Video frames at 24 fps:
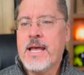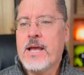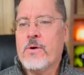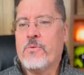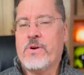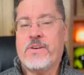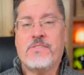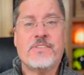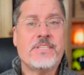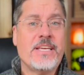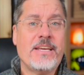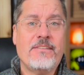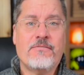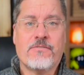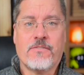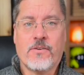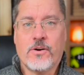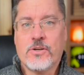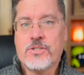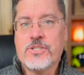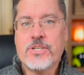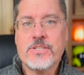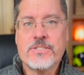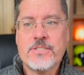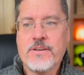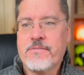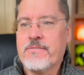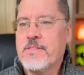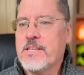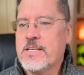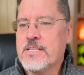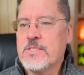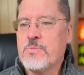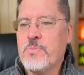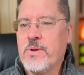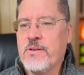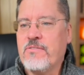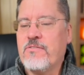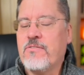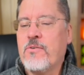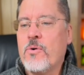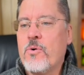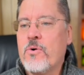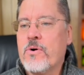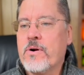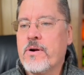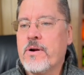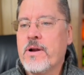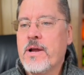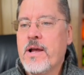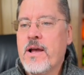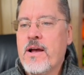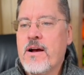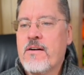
We've seen versions of this before.